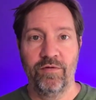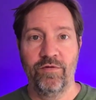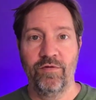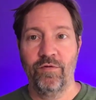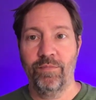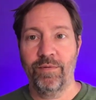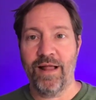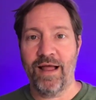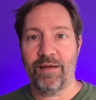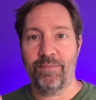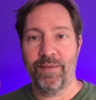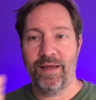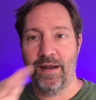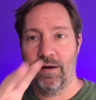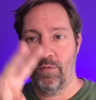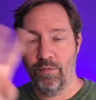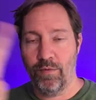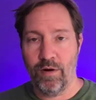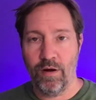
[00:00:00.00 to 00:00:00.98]
black
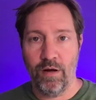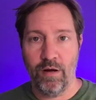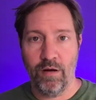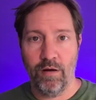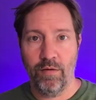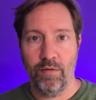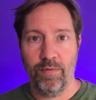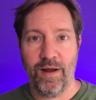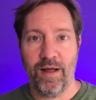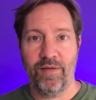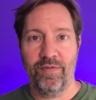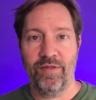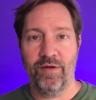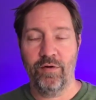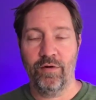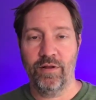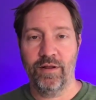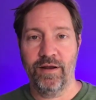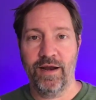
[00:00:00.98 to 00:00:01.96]
men around the
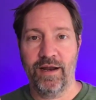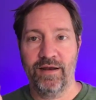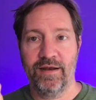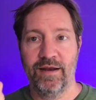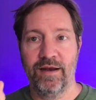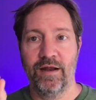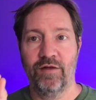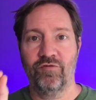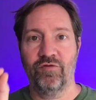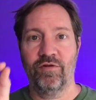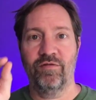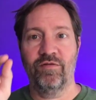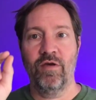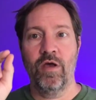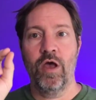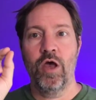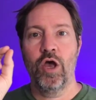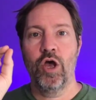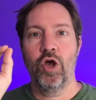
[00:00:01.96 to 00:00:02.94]
early 1900s
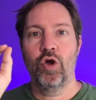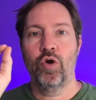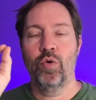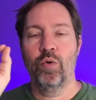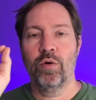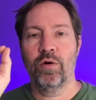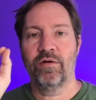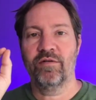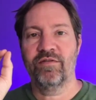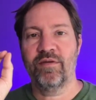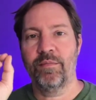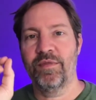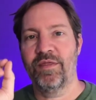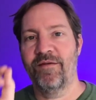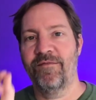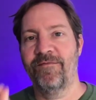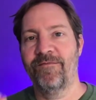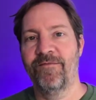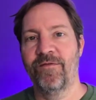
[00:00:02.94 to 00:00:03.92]
who were some of the
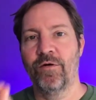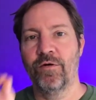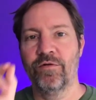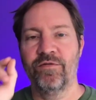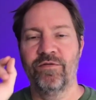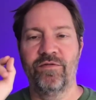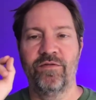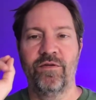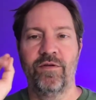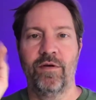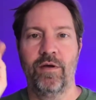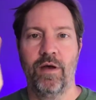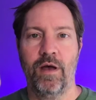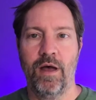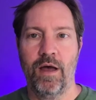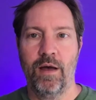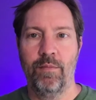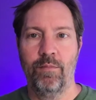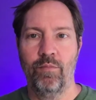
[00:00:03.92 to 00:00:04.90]
first
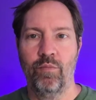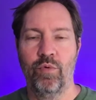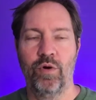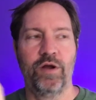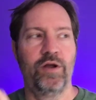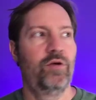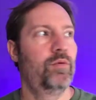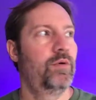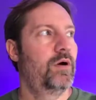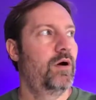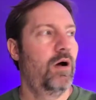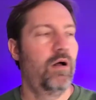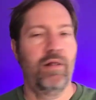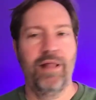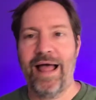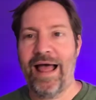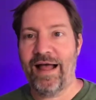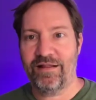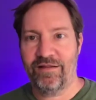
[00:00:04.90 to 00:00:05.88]
what you would call
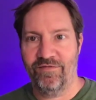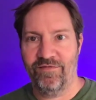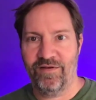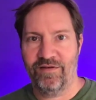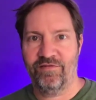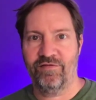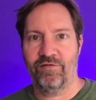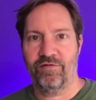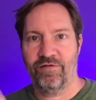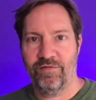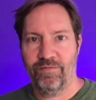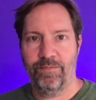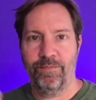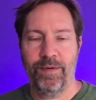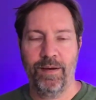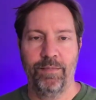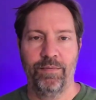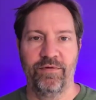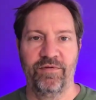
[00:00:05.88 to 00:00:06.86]
activists or
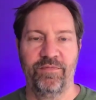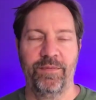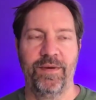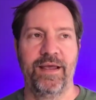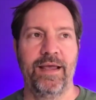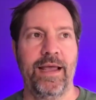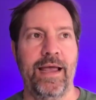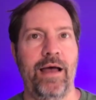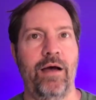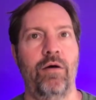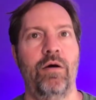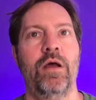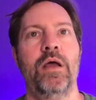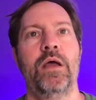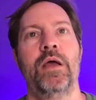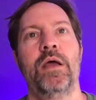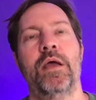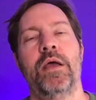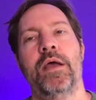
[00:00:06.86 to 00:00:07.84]
people speaking out.
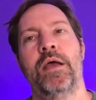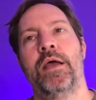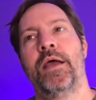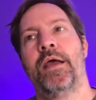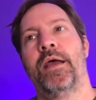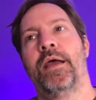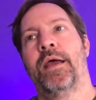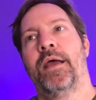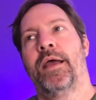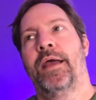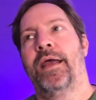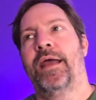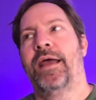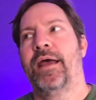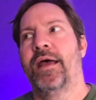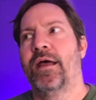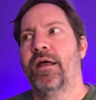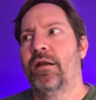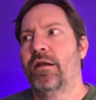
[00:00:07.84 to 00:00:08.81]

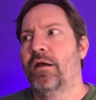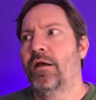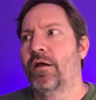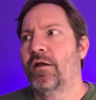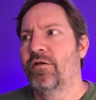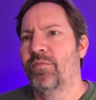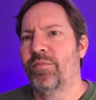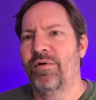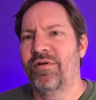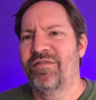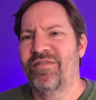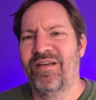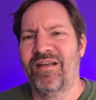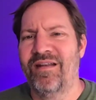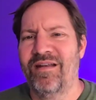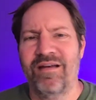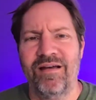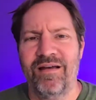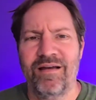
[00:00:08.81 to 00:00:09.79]
And Du Bois said,
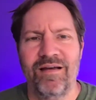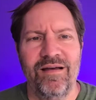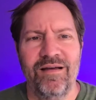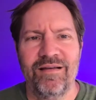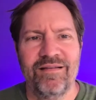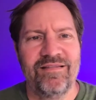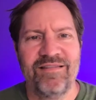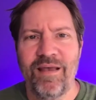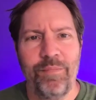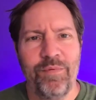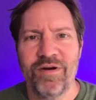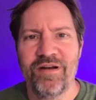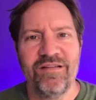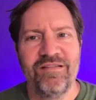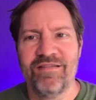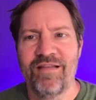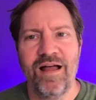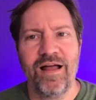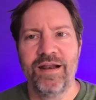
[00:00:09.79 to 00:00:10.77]
separate
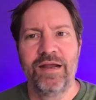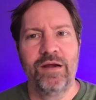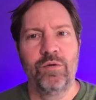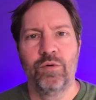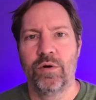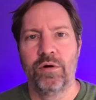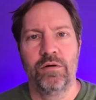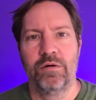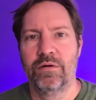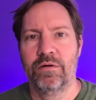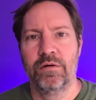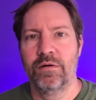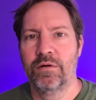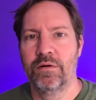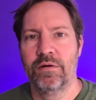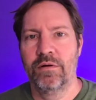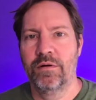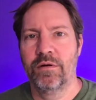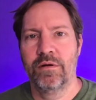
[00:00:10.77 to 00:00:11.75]
is not equal.
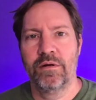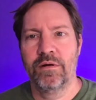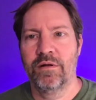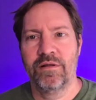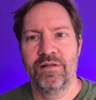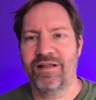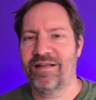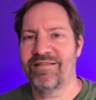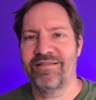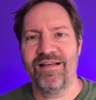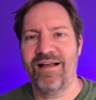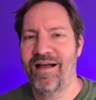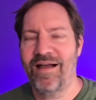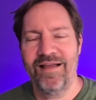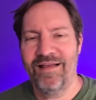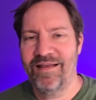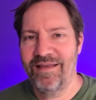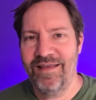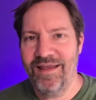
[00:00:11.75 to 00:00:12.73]
That's not
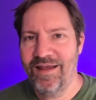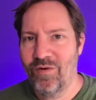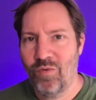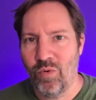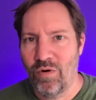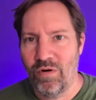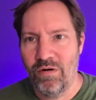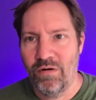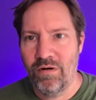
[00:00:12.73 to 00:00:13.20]
equal.